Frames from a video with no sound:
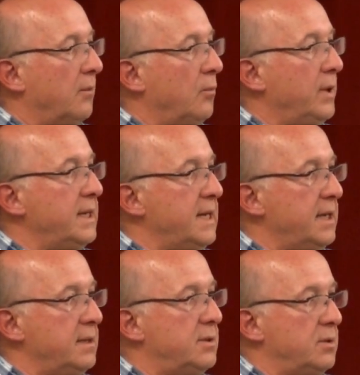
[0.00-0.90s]
we
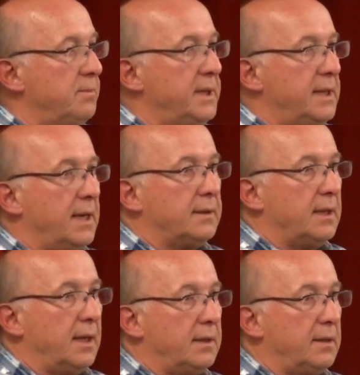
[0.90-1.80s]
need to be at
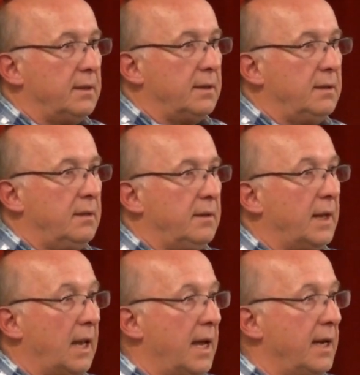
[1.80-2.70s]
the head of the
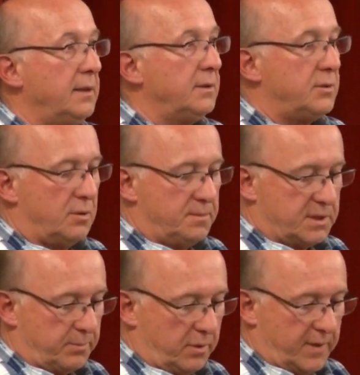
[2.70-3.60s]
line in terms
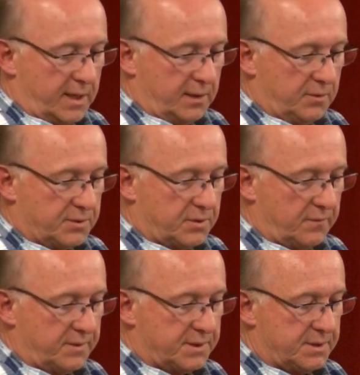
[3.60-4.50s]
of providing those
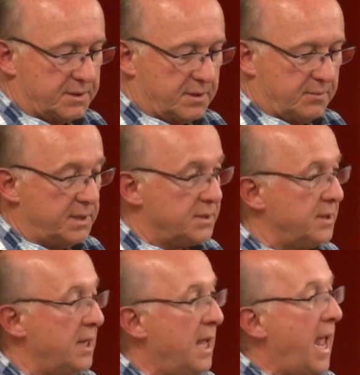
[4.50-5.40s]
services. The
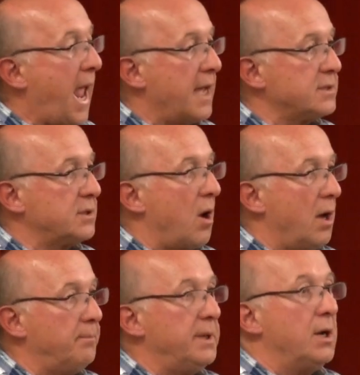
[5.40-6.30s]
region has
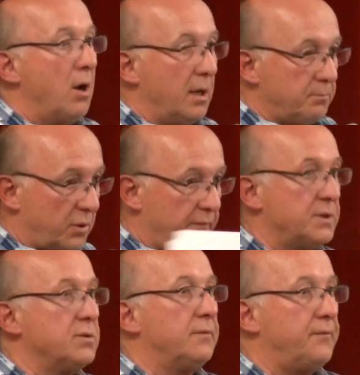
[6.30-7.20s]
gone beyond
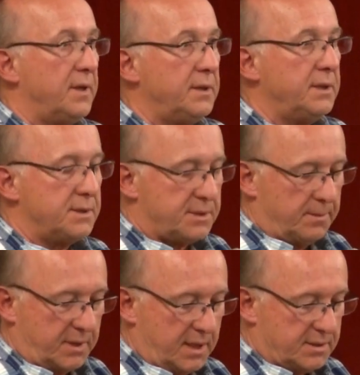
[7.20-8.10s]
provincial funding in
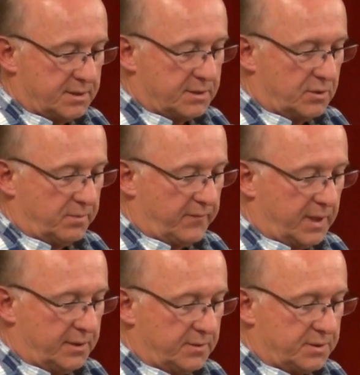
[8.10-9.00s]
some cases to
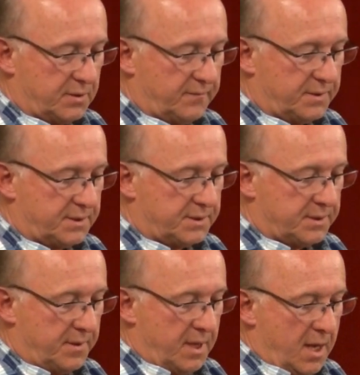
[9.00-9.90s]
provide those services,